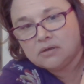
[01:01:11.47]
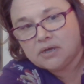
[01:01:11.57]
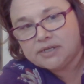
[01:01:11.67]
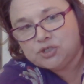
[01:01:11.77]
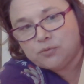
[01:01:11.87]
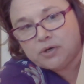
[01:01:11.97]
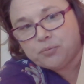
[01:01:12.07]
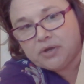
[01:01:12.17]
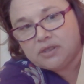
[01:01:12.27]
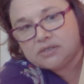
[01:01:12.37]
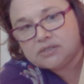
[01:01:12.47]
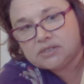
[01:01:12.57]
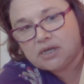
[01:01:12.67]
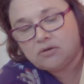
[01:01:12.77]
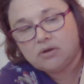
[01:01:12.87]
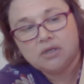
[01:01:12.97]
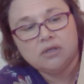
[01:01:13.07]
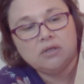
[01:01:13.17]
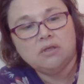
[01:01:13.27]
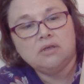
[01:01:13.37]
I do want to bring this down
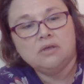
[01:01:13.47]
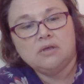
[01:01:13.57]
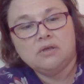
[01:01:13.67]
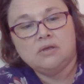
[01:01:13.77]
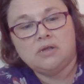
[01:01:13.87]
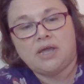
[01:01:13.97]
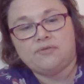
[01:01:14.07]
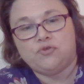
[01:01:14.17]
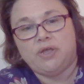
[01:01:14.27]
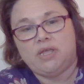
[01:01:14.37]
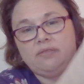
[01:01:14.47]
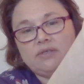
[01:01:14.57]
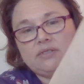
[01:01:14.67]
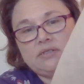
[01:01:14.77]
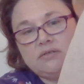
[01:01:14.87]
after I get this